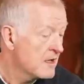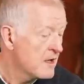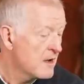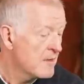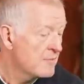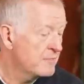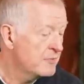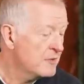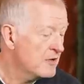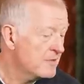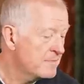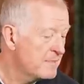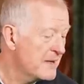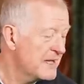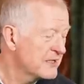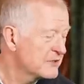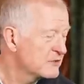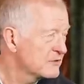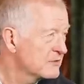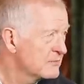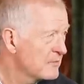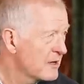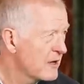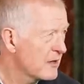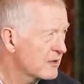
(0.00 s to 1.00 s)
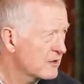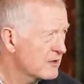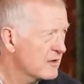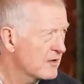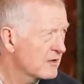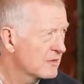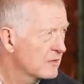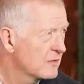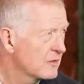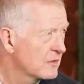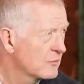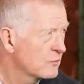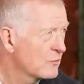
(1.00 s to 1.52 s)
Yeah. Put a pencil mark at
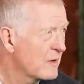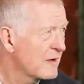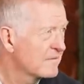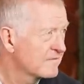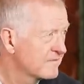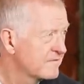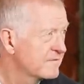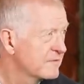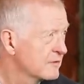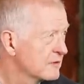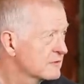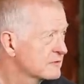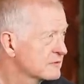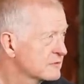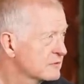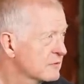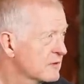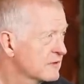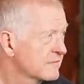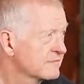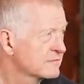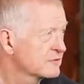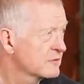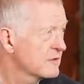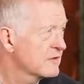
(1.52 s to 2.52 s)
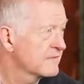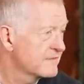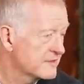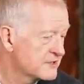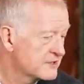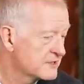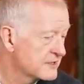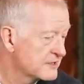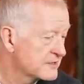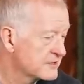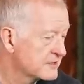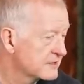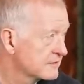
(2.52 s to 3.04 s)
one foot, 12, 12
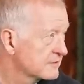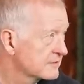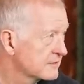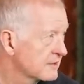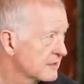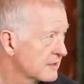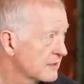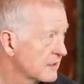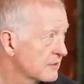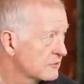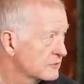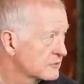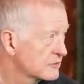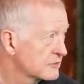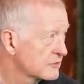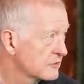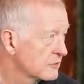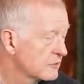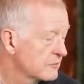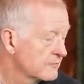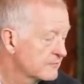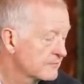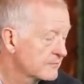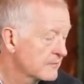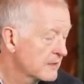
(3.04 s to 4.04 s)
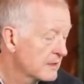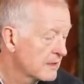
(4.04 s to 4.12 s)
inches, old right. school.